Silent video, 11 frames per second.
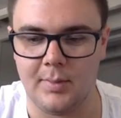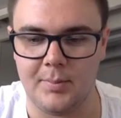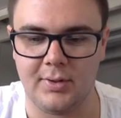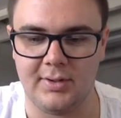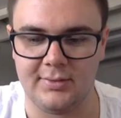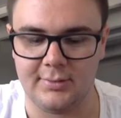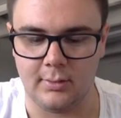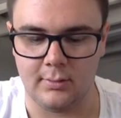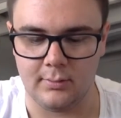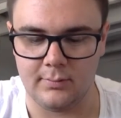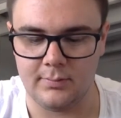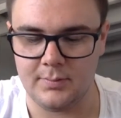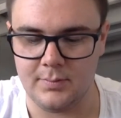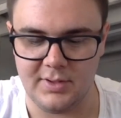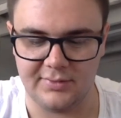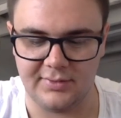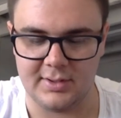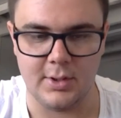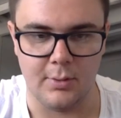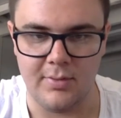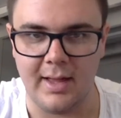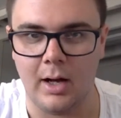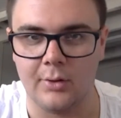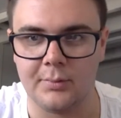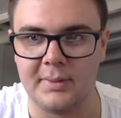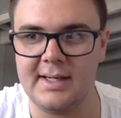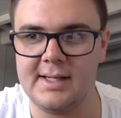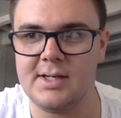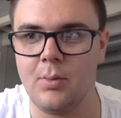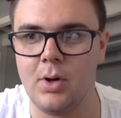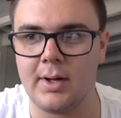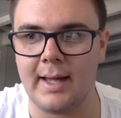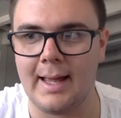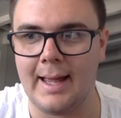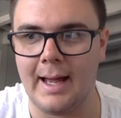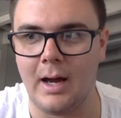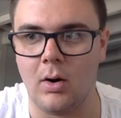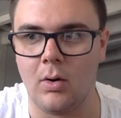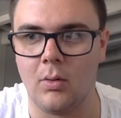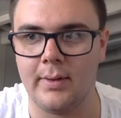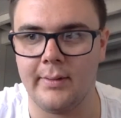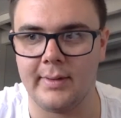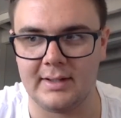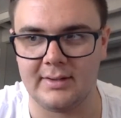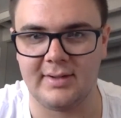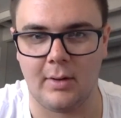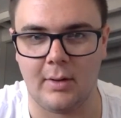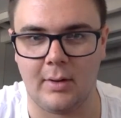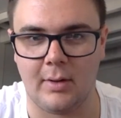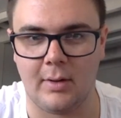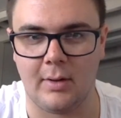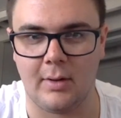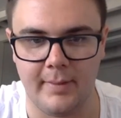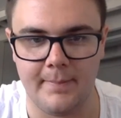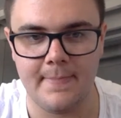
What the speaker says: we'd pre-sold just under 2,000. We needed to work out how we were going to sell the rest of them.